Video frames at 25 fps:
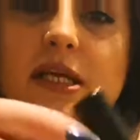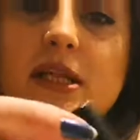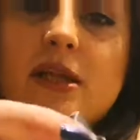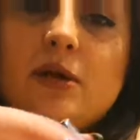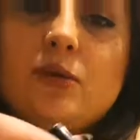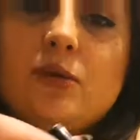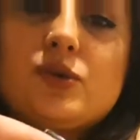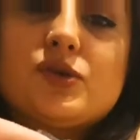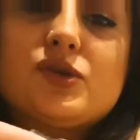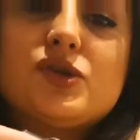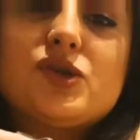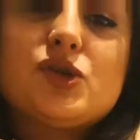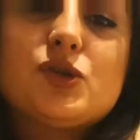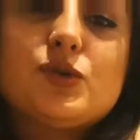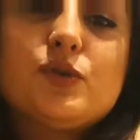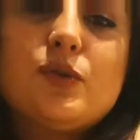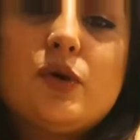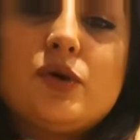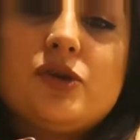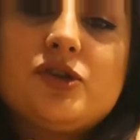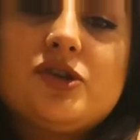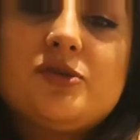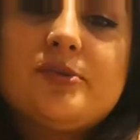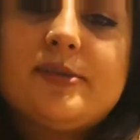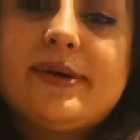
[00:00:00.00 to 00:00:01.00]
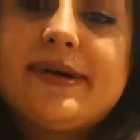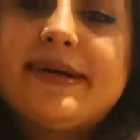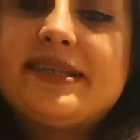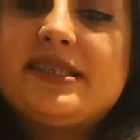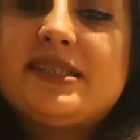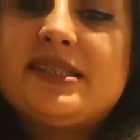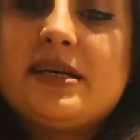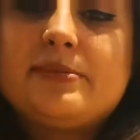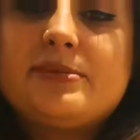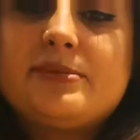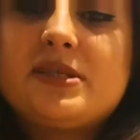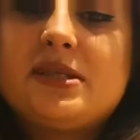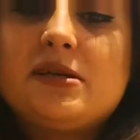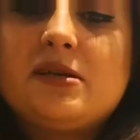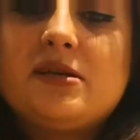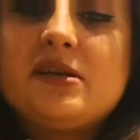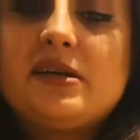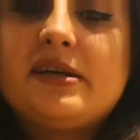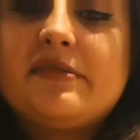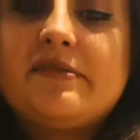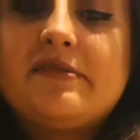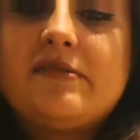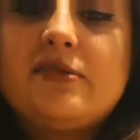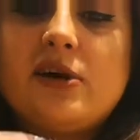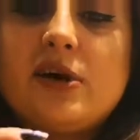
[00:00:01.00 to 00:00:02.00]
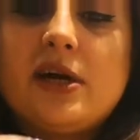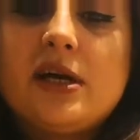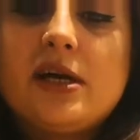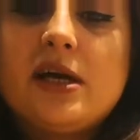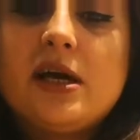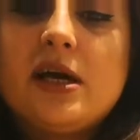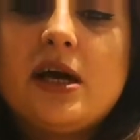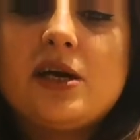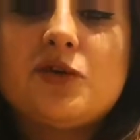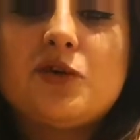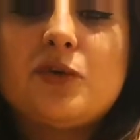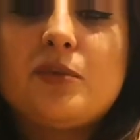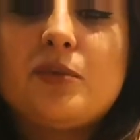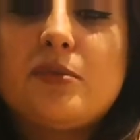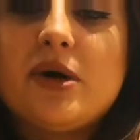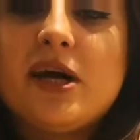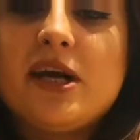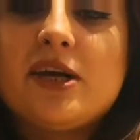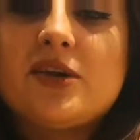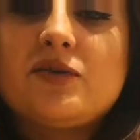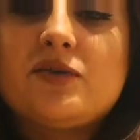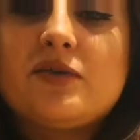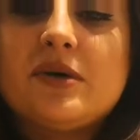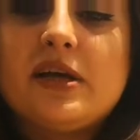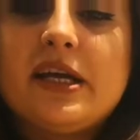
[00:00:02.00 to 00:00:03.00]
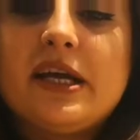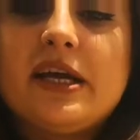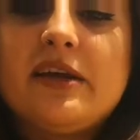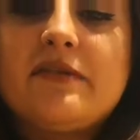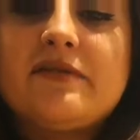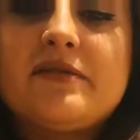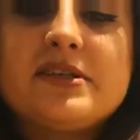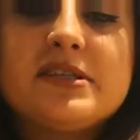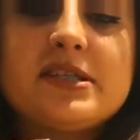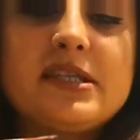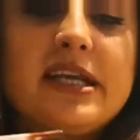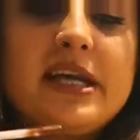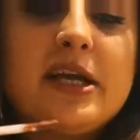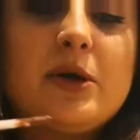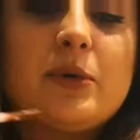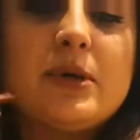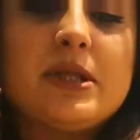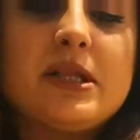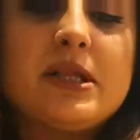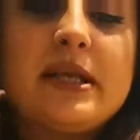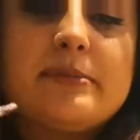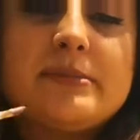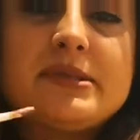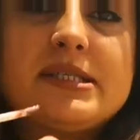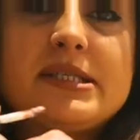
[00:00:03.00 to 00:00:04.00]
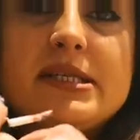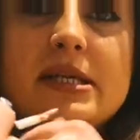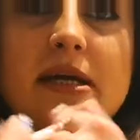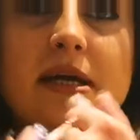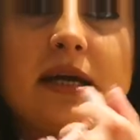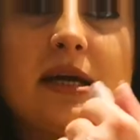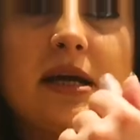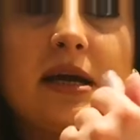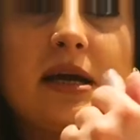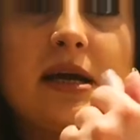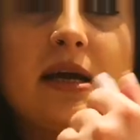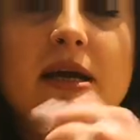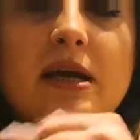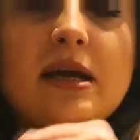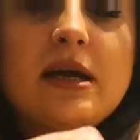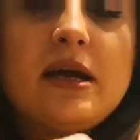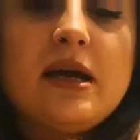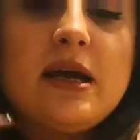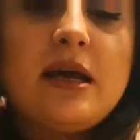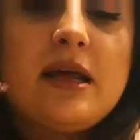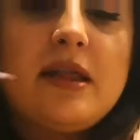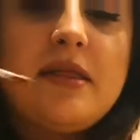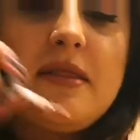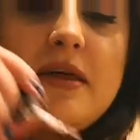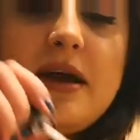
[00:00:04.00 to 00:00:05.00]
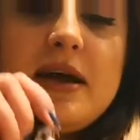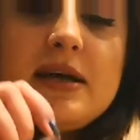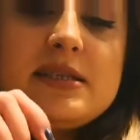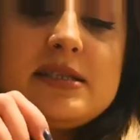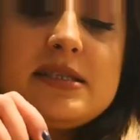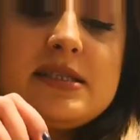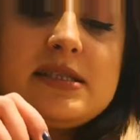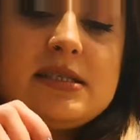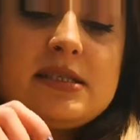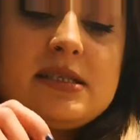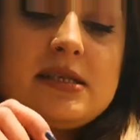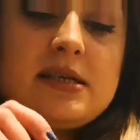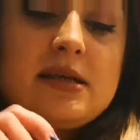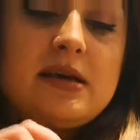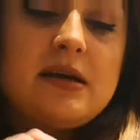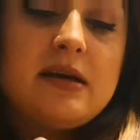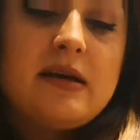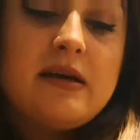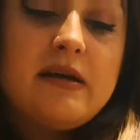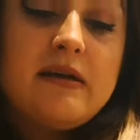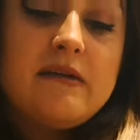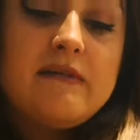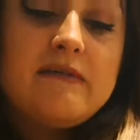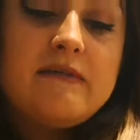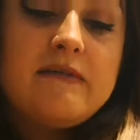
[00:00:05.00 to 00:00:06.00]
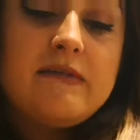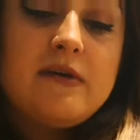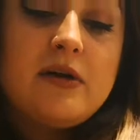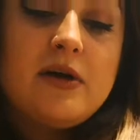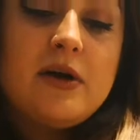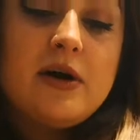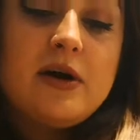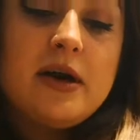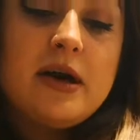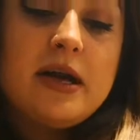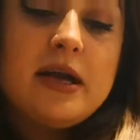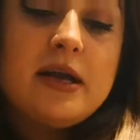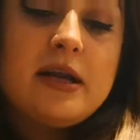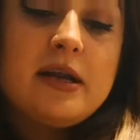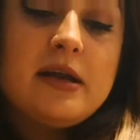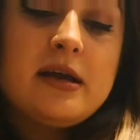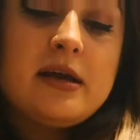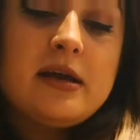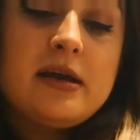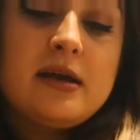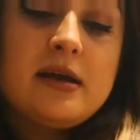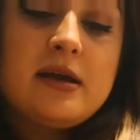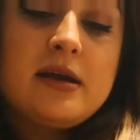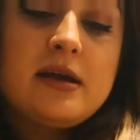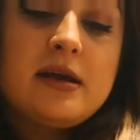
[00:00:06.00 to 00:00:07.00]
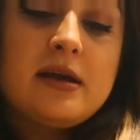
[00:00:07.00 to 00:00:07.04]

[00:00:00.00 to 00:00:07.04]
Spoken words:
said it was swatched, but it's absolutely fine. I don't mind, really. If it's liquid lipstick, that's fine.